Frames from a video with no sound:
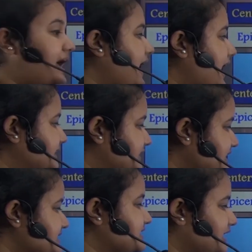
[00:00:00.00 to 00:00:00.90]
and
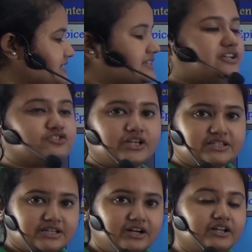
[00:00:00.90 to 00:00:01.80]
these concentric
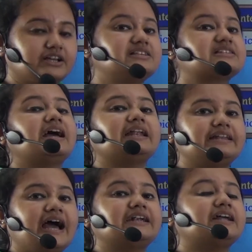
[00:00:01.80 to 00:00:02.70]
circles
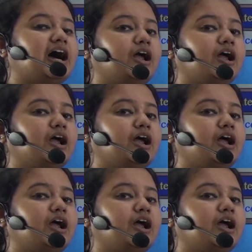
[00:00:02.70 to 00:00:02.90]
that are